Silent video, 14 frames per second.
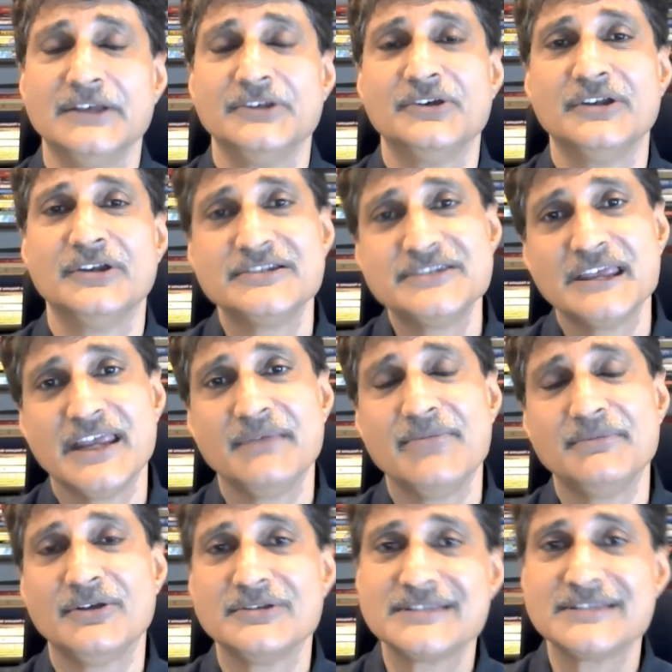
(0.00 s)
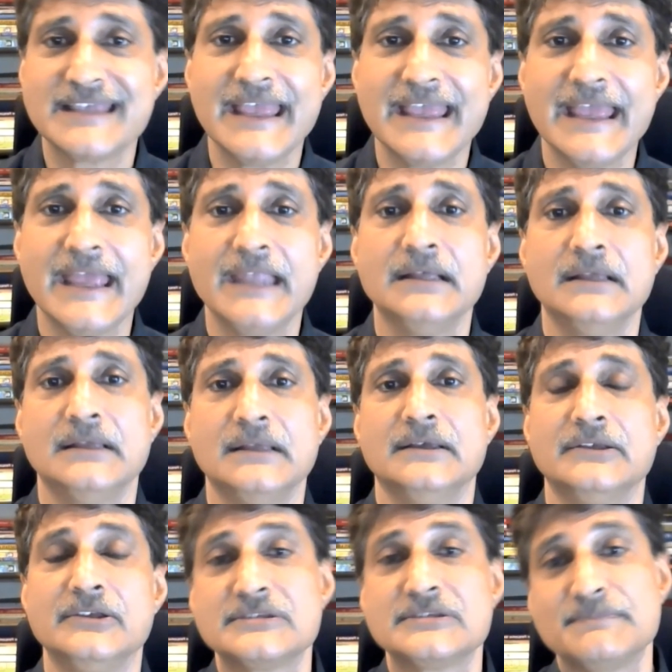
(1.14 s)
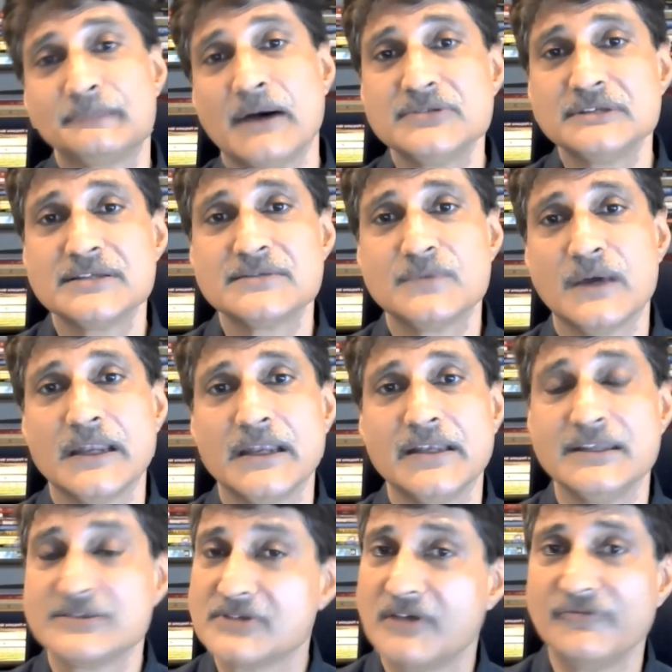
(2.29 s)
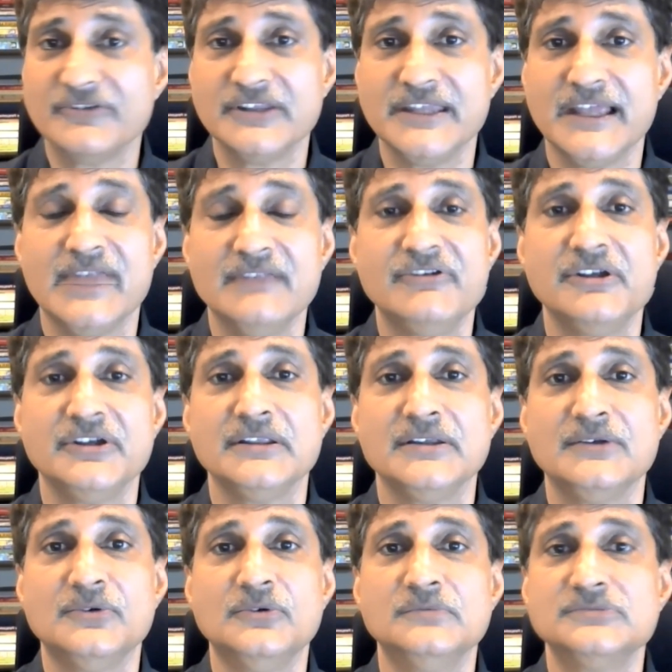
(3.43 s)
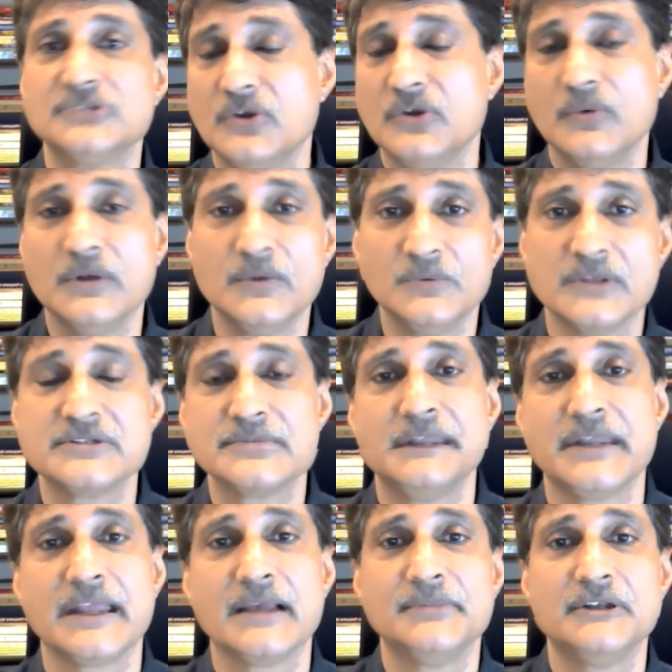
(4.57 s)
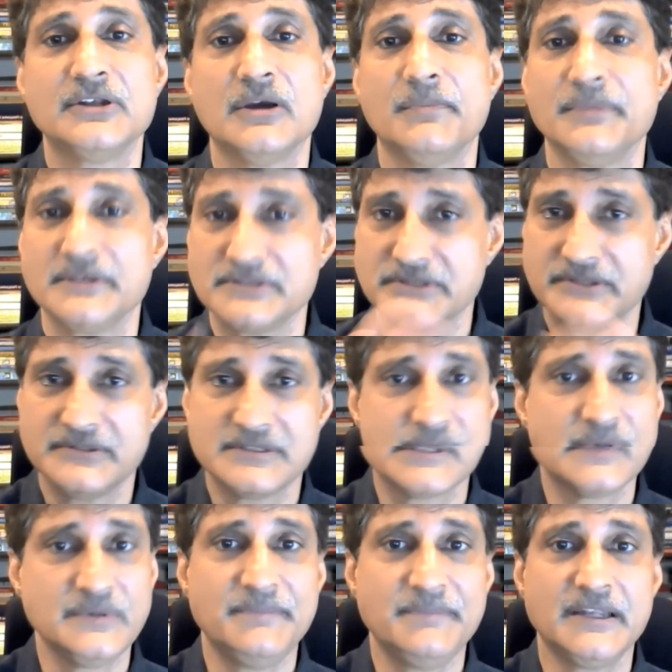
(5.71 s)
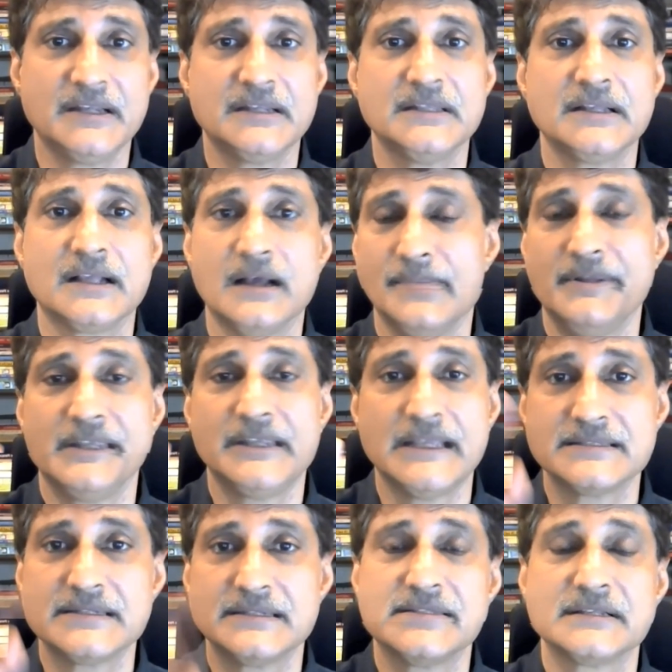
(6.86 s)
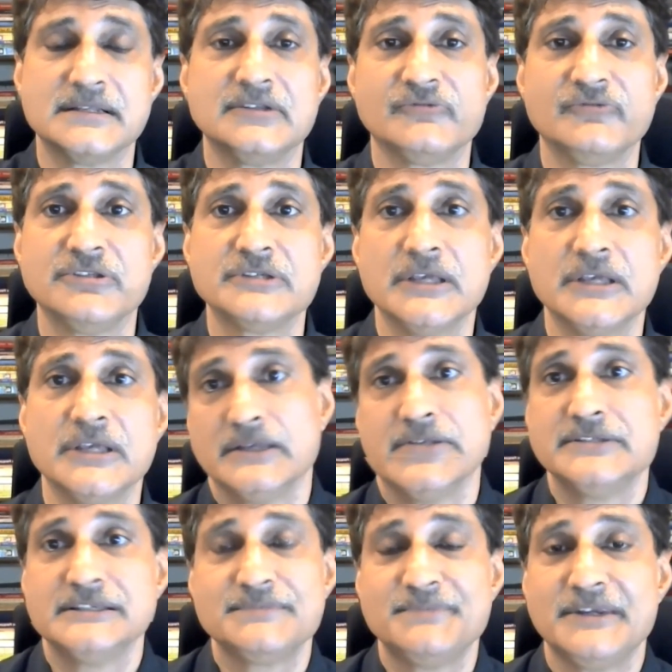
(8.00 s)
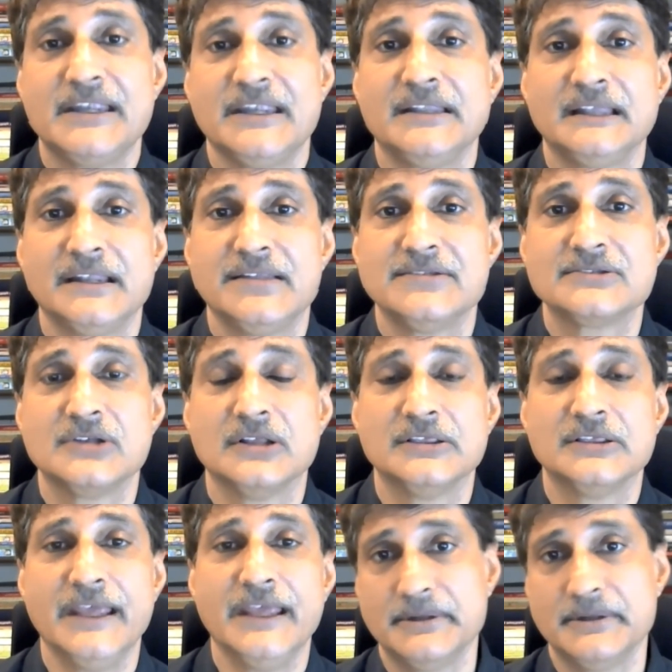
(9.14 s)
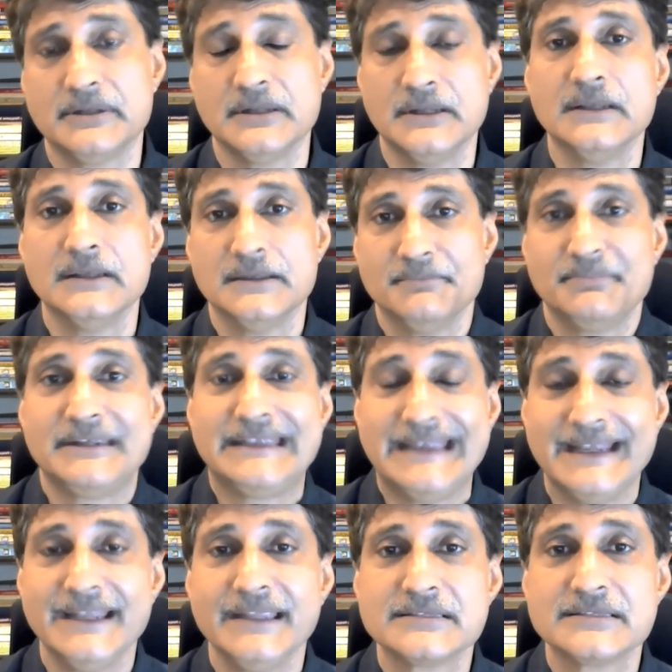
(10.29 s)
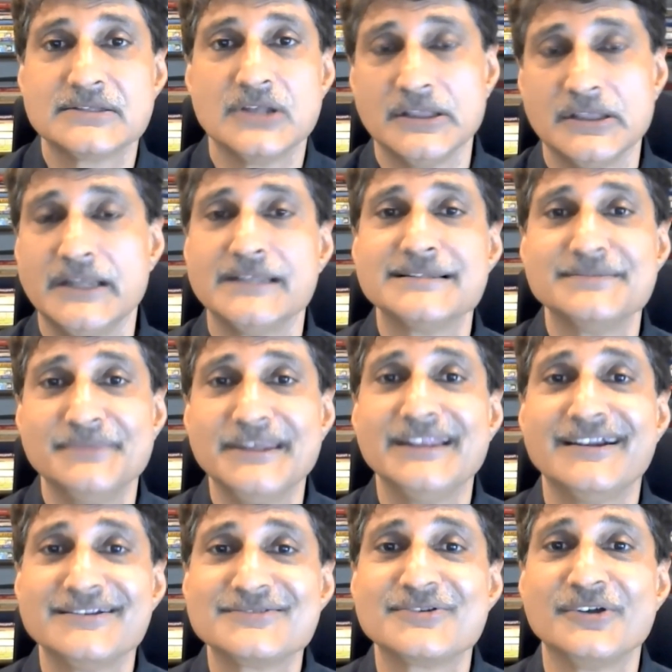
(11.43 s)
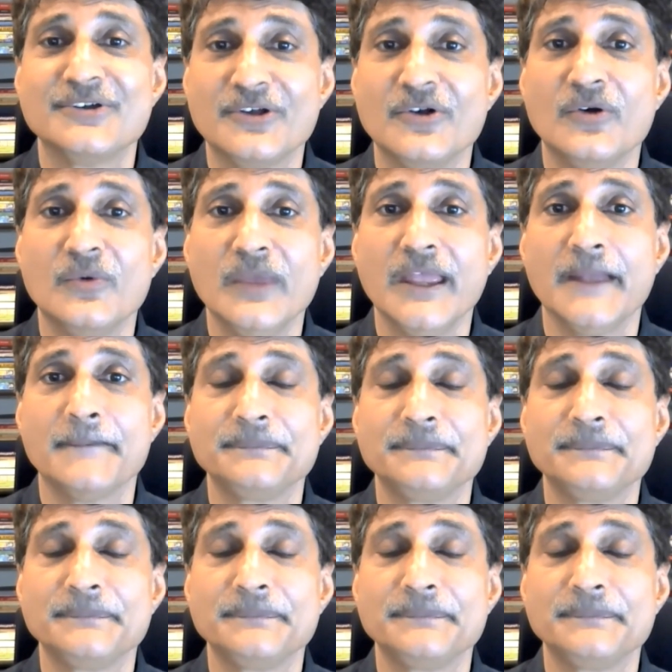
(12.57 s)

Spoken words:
You're ashamed, you're scared, your spouse is worried, it's often the elephant in the room, so no one wants to bring up the topic, so you sweep it under the carpet, as a result of which you just pretend that it's not there. But pretending it's not there doesn't mean that it's going to go away.